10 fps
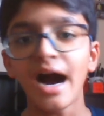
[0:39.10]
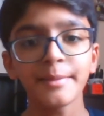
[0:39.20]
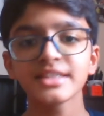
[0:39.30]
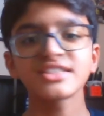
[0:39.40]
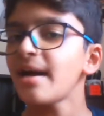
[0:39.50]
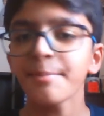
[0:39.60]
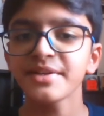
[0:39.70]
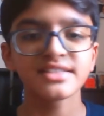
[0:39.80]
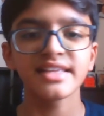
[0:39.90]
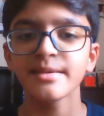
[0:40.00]
I'm in
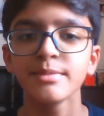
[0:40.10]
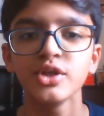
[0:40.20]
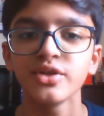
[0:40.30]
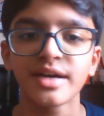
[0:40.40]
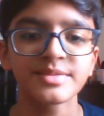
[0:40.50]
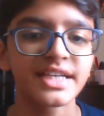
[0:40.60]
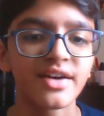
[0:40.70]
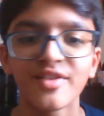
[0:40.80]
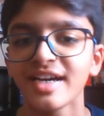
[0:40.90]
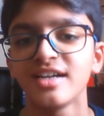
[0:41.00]
Champions League mood. I'm
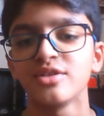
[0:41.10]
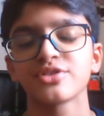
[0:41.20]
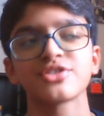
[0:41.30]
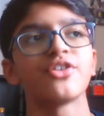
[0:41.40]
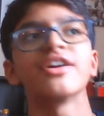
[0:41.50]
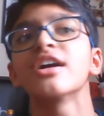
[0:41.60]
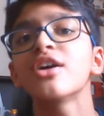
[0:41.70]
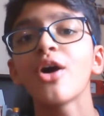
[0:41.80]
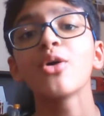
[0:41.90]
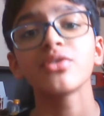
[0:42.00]
saying away goals, sorry.
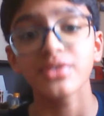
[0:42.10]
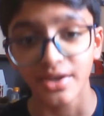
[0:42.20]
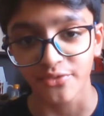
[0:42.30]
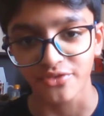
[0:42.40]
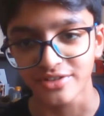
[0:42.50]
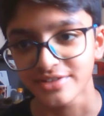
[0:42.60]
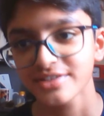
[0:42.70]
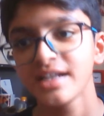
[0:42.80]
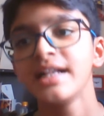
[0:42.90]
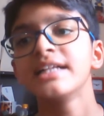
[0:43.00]
Goal
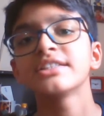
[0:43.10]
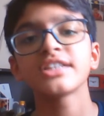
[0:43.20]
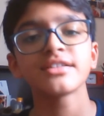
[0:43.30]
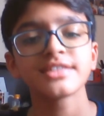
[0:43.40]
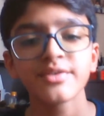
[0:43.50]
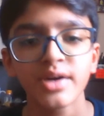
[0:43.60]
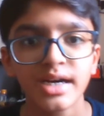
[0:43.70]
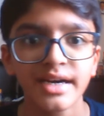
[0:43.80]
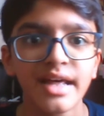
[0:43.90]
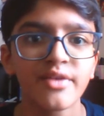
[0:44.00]
difference. Chelsea were
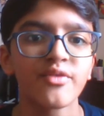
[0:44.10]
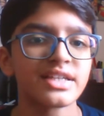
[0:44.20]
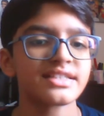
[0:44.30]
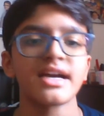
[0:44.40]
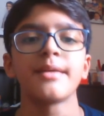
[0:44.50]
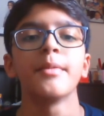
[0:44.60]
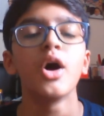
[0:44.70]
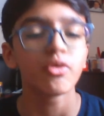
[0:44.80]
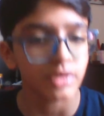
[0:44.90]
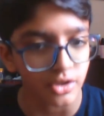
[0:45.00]
ahead of West Ham
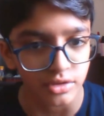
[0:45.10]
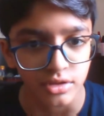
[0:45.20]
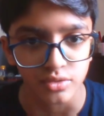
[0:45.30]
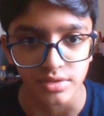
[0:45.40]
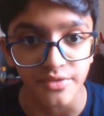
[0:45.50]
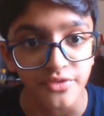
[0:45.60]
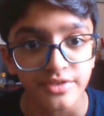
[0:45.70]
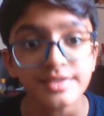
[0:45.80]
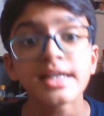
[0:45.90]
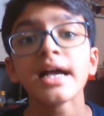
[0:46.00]
only on goal
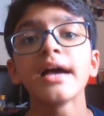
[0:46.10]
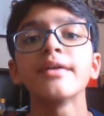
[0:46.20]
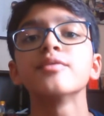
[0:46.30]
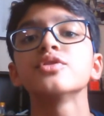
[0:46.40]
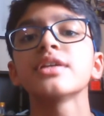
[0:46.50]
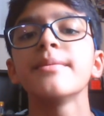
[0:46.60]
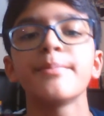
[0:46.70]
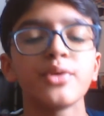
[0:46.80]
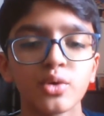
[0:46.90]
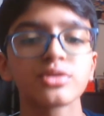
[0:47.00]
difference. And it was
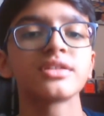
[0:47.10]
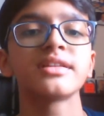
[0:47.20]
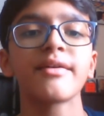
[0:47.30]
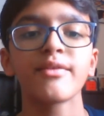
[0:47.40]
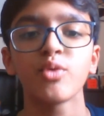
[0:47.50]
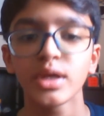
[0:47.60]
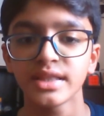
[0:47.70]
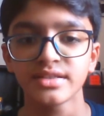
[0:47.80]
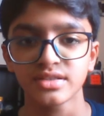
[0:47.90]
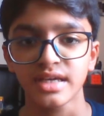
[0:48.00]
important that we
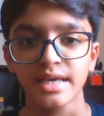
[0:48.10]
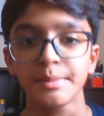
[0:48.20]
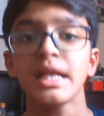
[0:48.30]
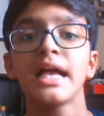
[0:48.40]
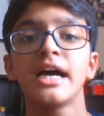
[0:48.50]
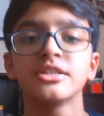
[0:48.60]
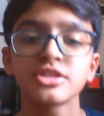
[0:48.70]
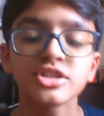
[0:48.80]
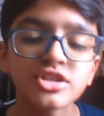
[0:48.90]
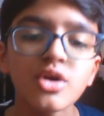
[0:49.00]
win this game.
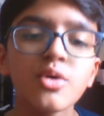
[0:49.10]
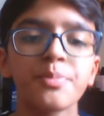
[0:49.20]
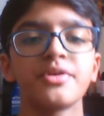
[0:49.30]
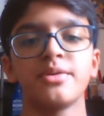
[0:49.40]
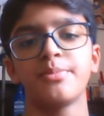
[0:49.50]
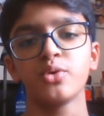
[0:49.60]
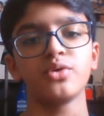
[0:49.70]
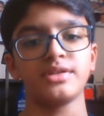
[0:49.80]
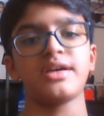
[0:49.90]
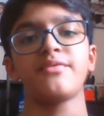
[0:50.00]
And super
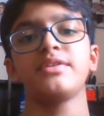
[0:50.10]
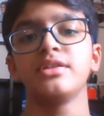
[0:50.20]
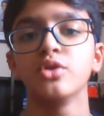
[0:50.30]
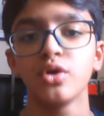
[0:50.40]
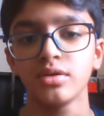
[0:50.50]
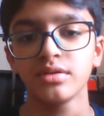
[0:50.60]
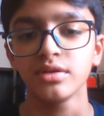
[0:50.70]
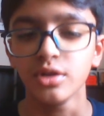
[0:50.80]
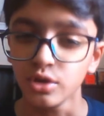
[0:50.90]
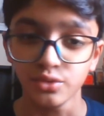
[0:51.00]
important that we not
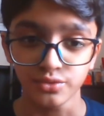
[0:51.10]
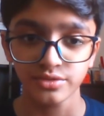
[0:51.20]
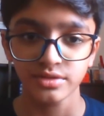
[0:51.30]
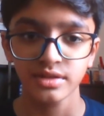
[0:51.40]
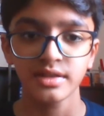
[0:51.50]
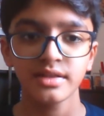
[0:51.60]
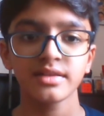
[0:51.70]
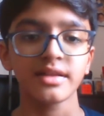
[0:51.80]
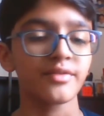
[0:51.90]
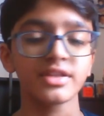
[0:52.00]
lose.
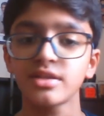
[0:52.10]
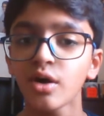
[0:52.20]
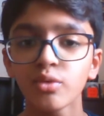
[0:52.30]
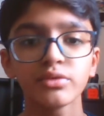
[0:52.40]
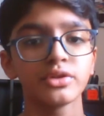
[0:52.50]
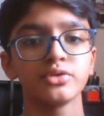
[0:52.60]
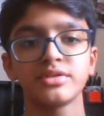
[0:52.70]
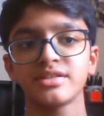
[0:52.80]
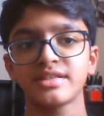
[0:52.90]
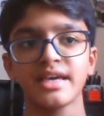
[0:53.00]
That we don't
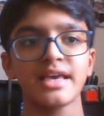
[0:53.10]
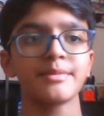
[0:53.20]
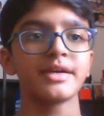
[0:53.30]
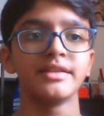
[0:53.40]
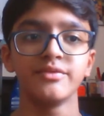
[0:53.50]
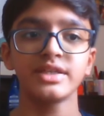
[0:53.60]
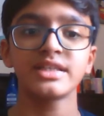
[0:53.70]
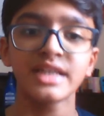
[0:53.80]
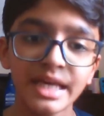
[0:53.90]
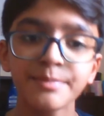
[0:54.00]
lose this game and we
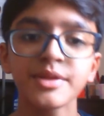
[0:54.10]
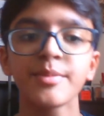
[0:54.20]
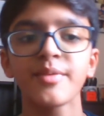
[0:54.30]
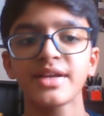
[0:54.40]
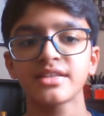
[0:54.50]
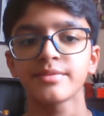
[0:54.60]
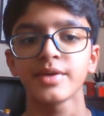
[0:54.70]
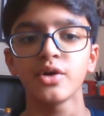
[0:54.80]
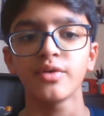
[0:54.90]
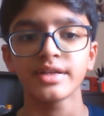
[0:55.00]
keep the
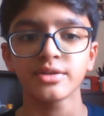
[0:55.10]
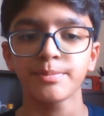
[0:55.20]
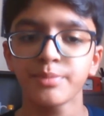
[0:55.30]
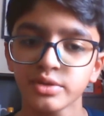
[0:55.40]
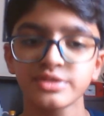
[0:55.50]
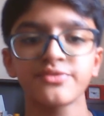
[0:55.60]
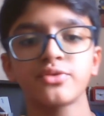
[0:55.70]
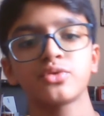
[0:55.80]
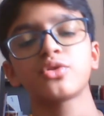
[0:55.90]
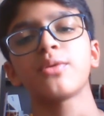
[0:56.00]
momentum going to push
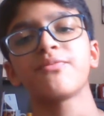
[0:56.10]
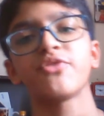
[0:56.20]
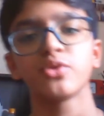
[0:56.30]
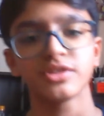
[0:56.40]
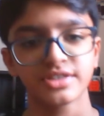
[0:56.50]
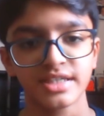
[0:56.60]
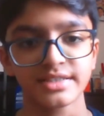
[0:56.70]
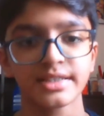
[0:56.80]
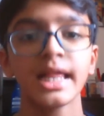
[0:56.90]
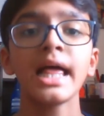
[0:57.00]
for top four this
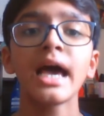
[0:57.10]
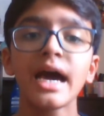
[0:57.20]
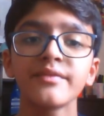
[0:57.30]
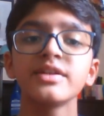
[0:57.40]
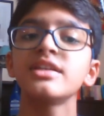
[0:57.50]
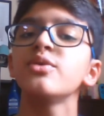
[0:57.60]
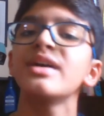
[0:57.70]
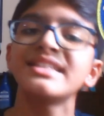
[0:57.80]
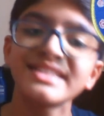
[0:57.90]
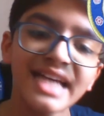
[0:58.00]
season. And we do
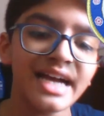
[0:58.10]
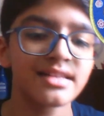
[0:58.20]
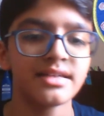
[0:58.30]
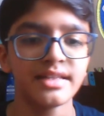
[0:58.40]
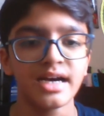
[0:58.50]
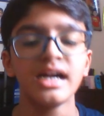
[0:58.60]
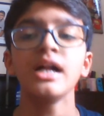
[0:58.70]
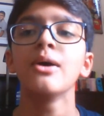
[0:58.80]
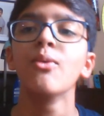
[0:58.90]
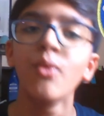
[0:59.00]
exactly that.
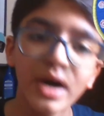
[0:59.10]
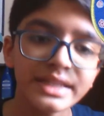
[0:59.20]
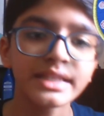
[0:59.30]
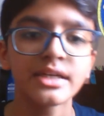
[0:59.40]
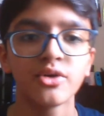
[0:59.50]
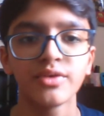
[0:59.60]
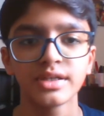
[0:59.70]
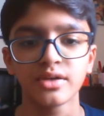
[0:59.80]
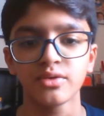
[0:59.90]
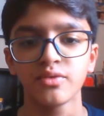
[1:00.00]
1-0
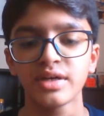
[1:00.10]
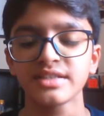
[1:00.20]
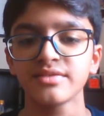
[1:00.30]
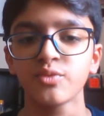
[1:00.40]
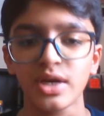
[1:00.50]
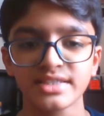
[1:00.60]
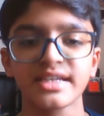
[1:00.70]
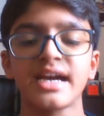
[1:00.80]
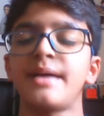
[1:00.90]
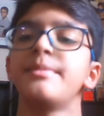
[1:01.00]
win over
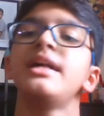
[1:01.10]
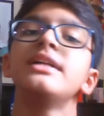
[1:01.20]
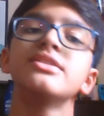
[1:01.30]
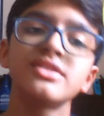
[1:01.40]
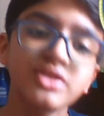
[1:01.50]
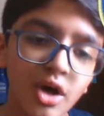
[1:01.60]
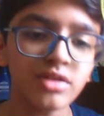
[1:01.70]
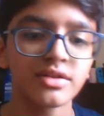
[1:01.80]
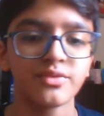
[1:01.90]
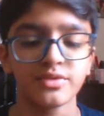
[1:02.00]
West Ham.
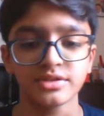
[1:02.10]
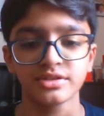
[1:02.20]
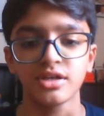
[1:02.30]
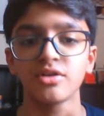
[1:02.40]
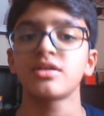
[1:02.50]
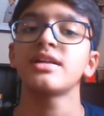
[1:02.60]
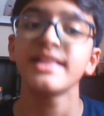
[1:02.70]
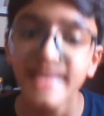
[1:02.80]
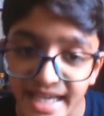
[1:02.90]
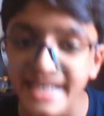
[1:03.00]
Solid result.
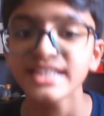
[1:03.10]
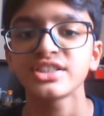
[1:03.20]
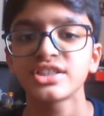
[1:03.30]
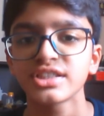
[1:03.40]
Clean